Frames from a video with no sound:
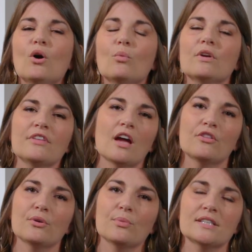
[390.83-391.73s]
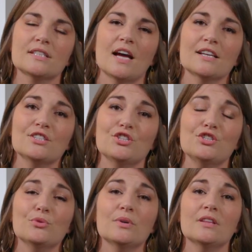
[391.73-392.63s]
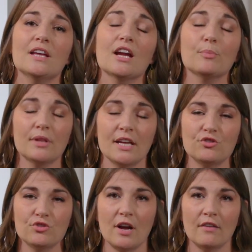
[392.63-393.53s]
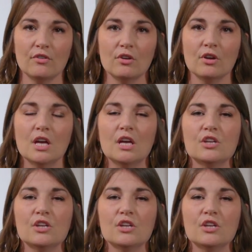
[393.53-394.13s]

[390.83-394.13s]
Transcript: One of the other risks has to do with airplane travel.